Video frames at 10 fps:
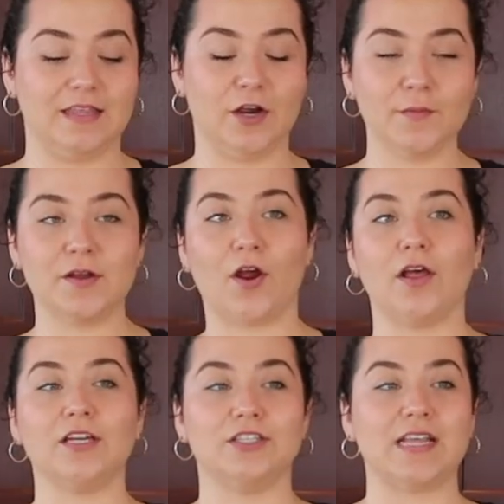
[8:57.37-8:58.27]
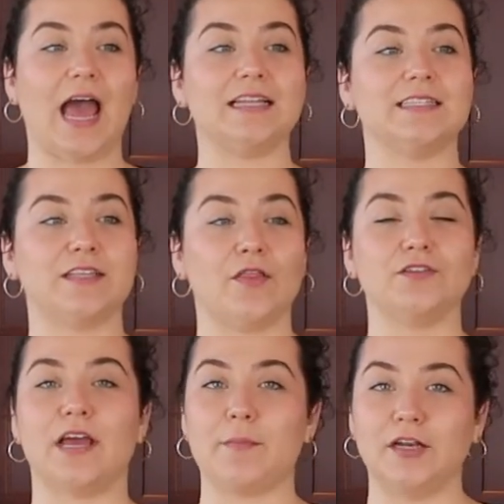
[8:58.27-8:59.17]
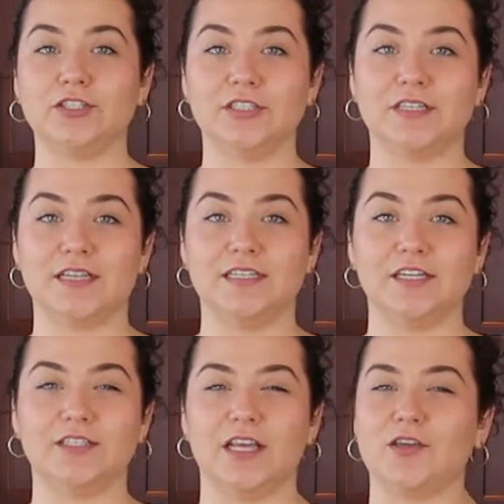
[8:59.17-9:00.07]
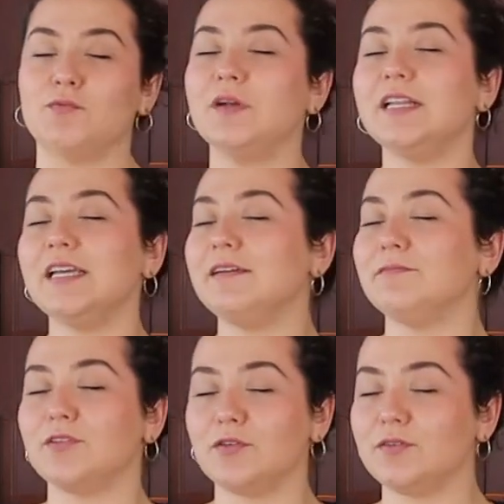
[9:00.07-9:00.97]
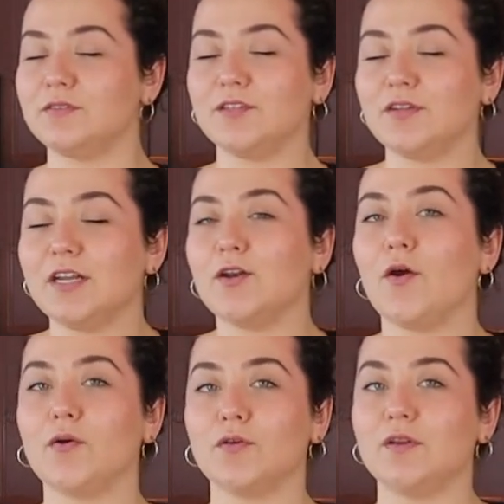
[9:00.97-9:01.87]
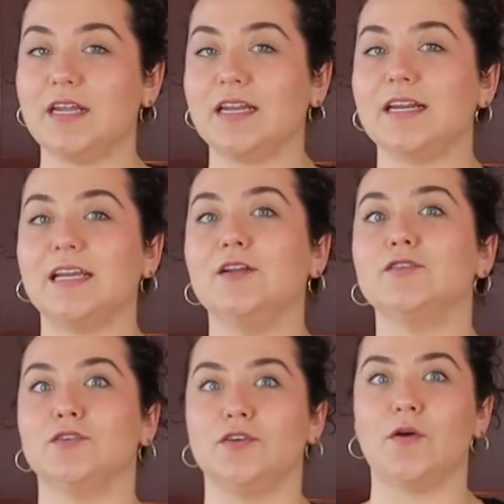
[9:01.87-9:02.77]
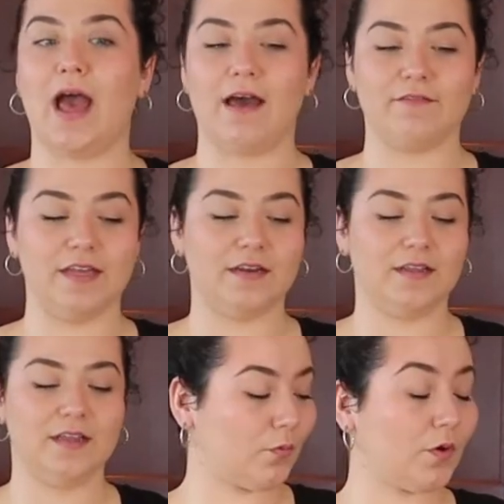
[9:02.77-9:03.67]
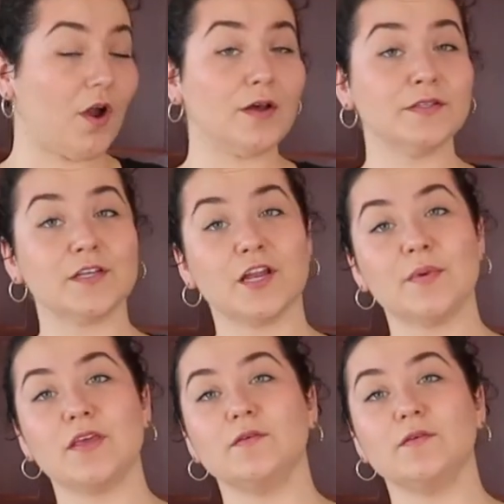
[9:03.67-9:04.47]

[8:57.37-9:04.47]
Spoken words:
the herb and garlic just adds this other dimension to the dish that you didn't know you needed it until you have it. We're also going to be